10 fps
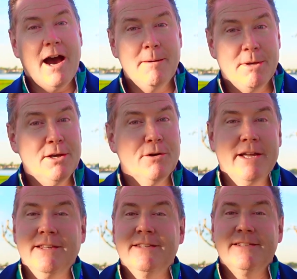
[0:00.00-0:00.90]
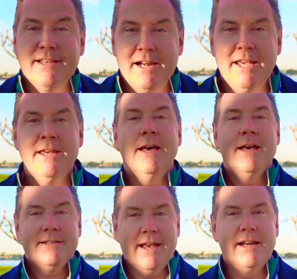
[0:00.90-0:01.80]
I'm here in sunny
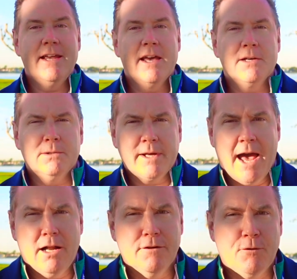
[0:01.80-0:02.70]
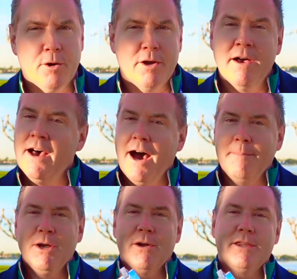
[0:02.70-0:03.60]
San Diego, California. I'm
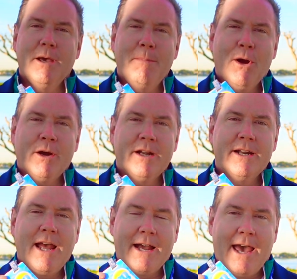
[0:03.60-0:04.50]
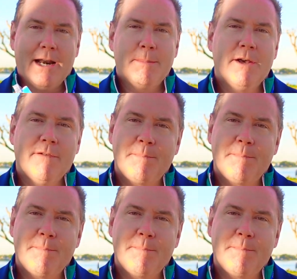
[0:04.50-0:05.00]
here at the American Academy of